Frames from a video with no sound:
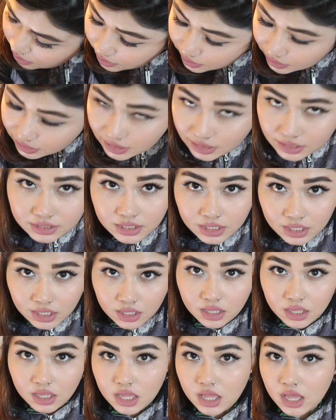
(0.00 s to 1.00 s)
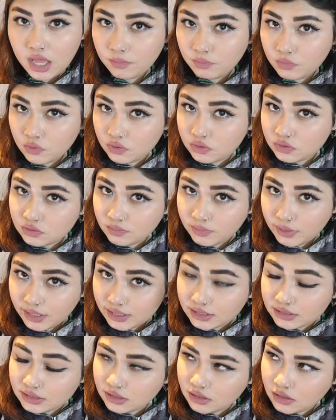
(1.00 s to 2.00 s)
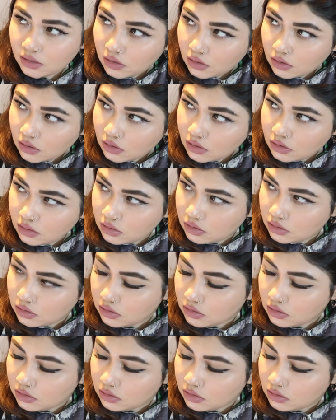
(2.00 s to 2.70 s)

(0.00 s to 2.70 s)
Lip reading: again I'm going to make it a curl,